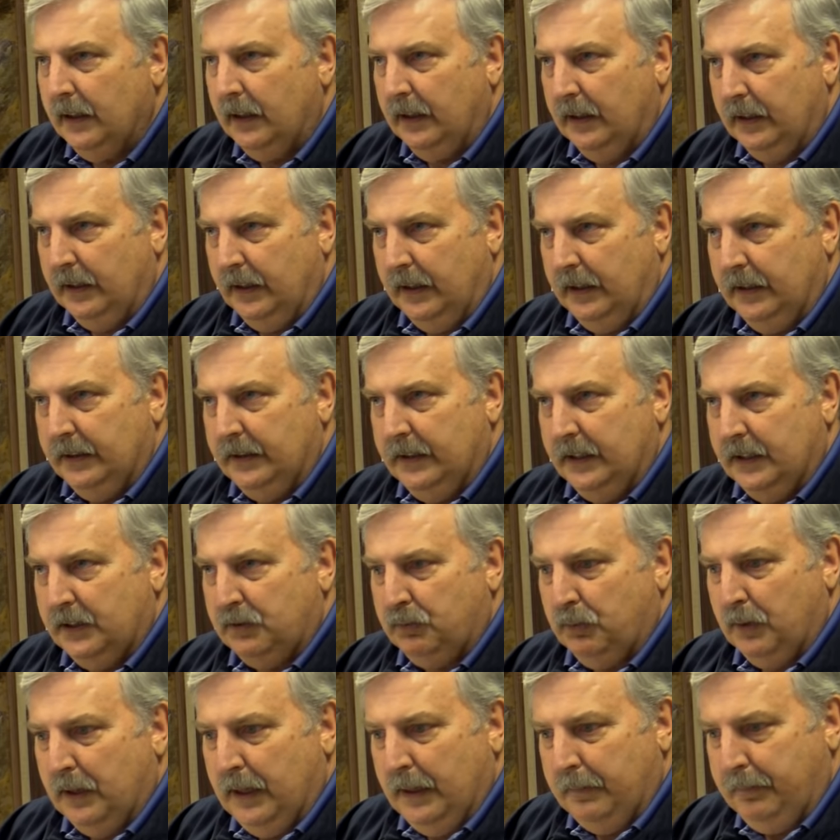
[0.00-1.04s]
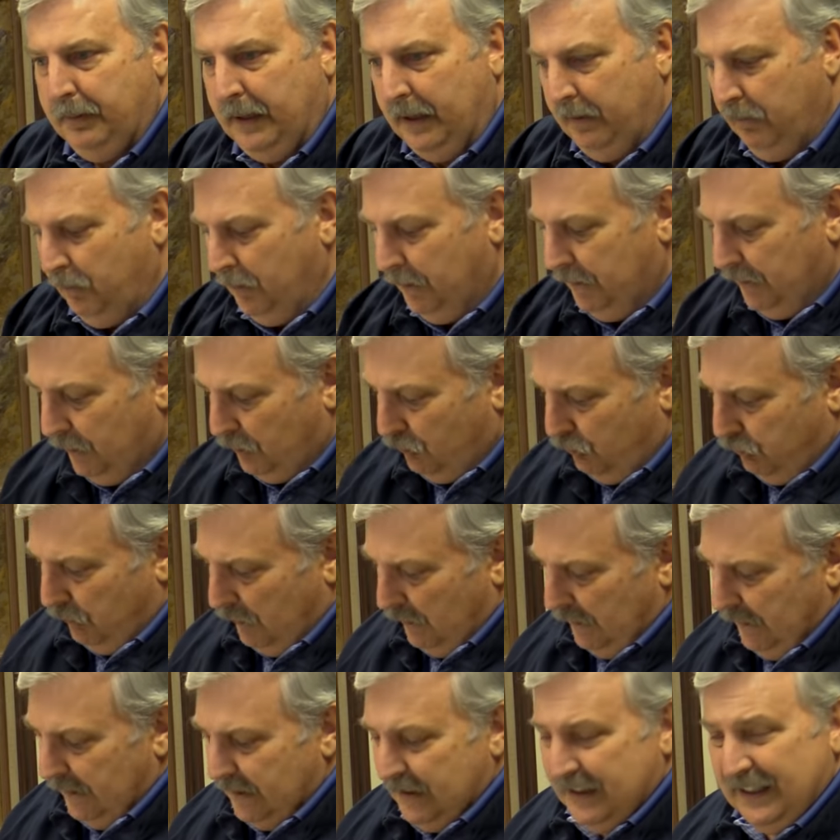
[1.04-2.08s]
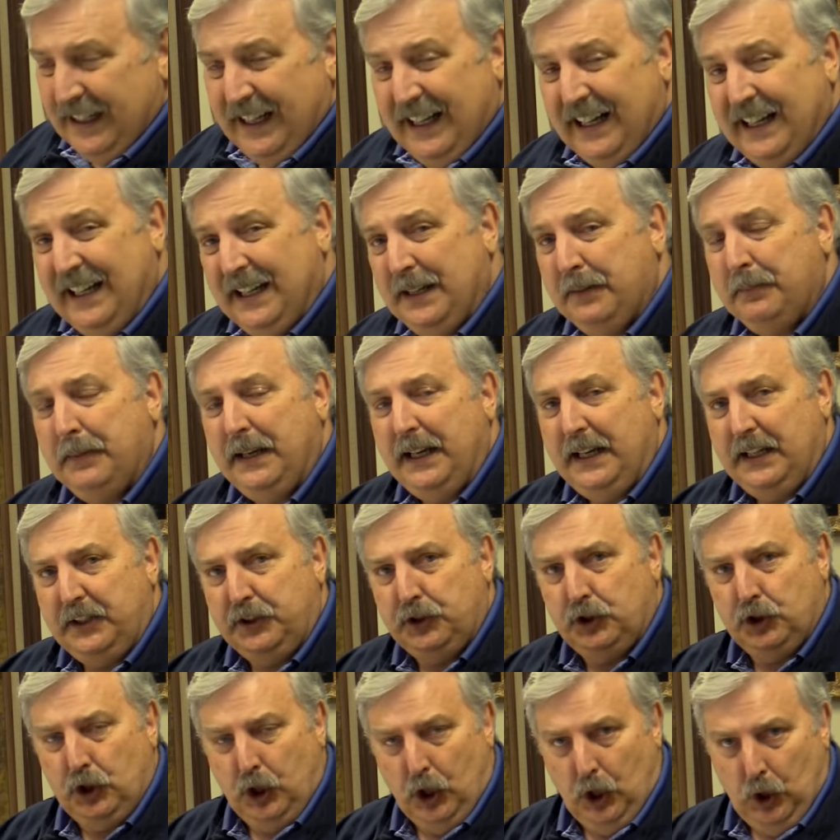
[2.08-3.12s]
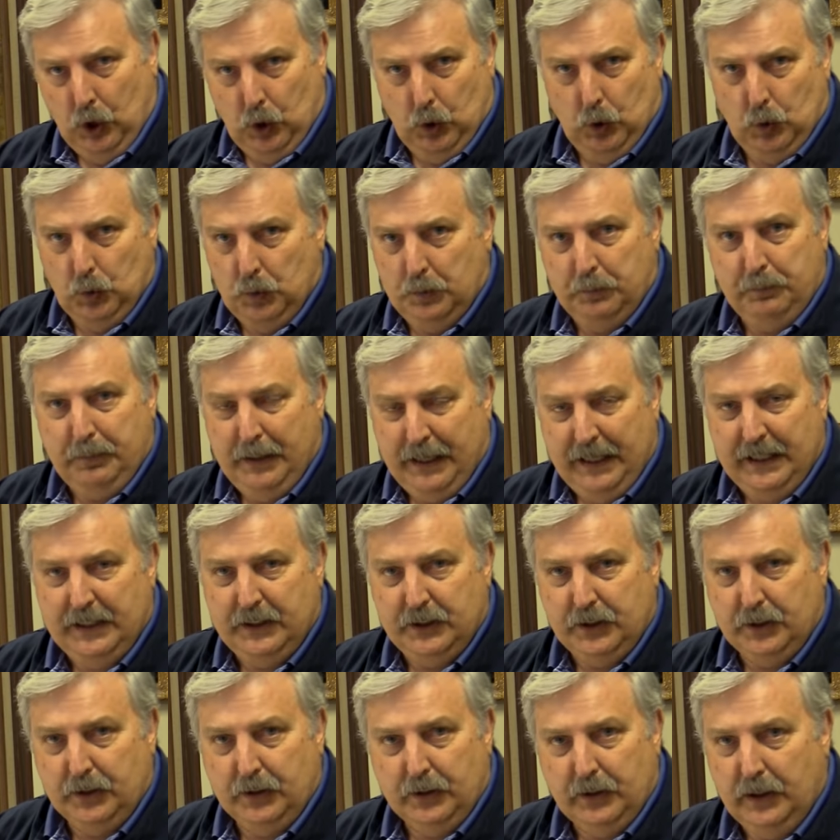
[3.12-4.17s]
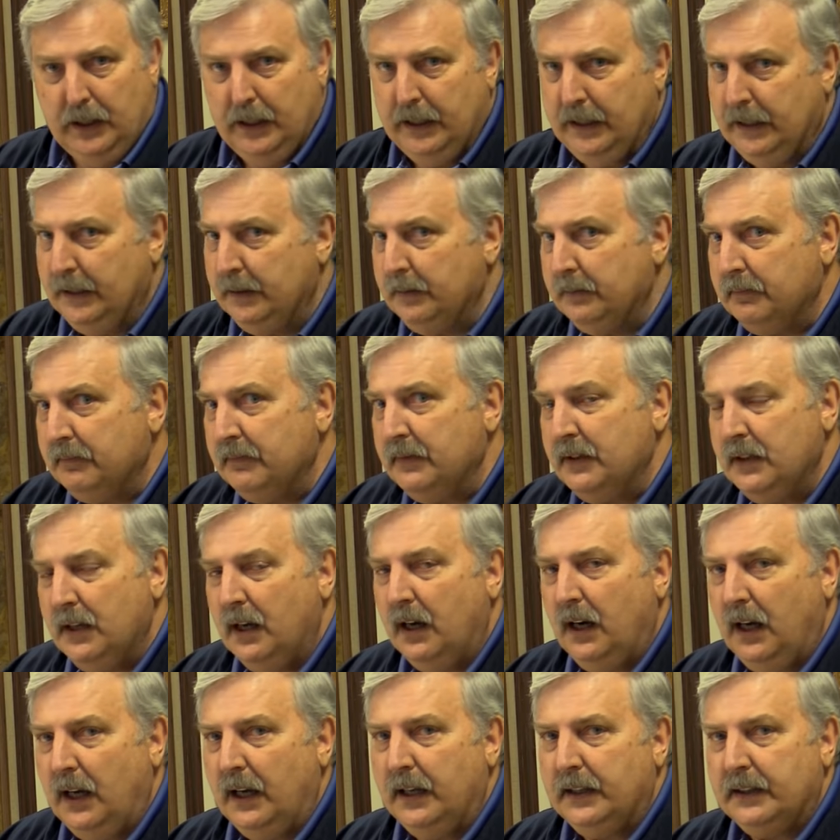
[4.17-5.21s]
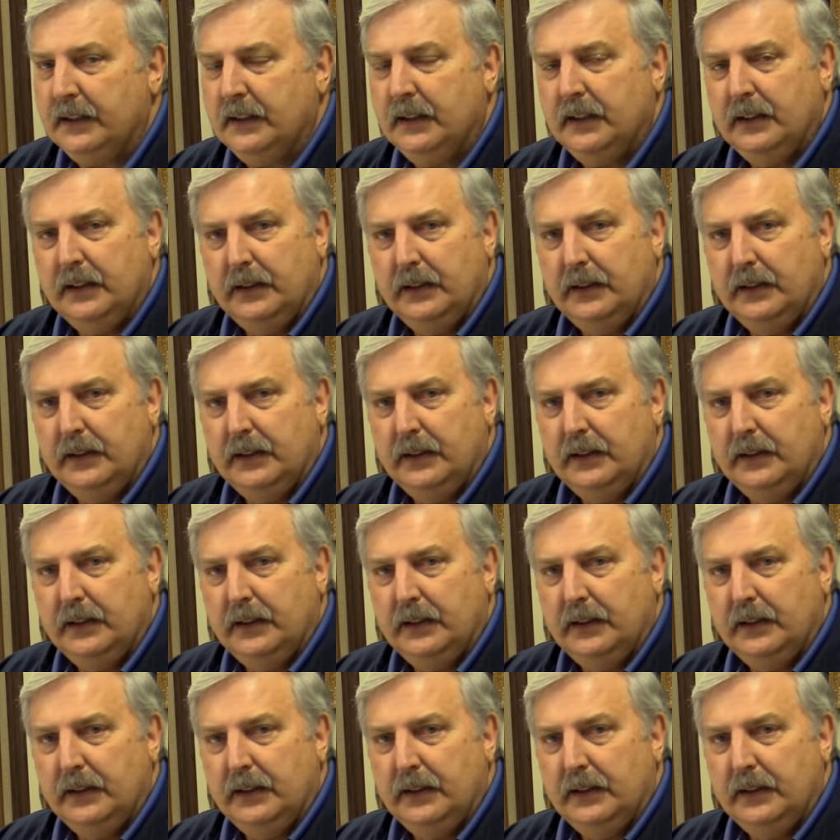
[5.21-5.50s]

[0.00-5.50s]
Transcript: uh, in this when I paint with acrylics, I am a tone painter. I am not